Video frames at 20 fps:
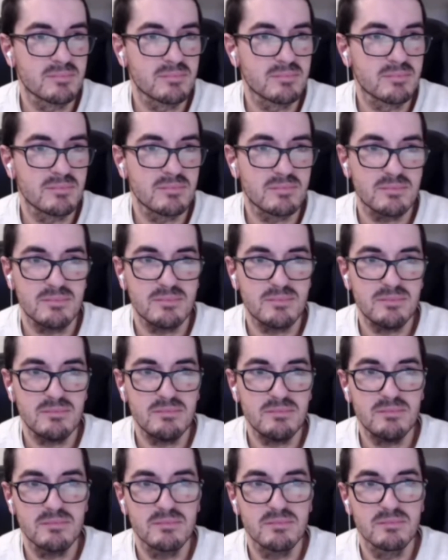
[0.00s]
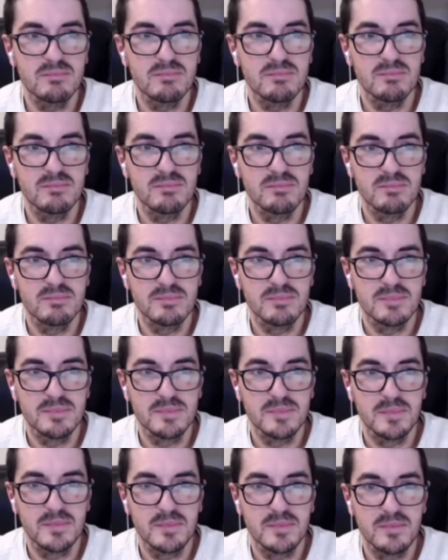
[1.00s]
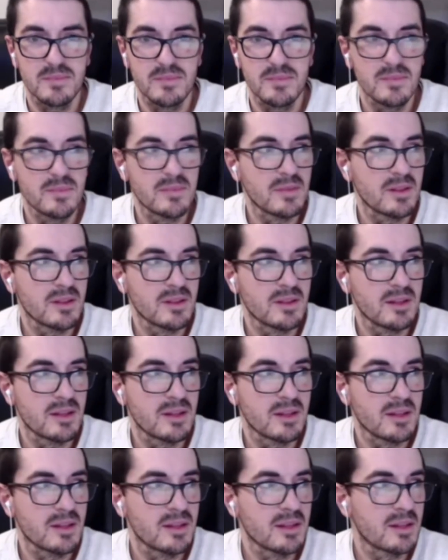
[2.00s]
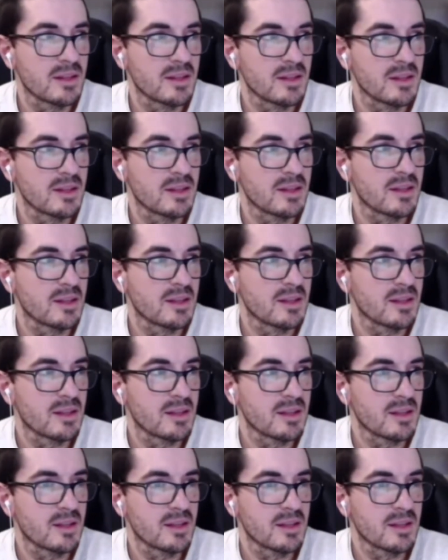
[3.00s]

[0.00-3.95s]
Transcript: The person shown says nothing.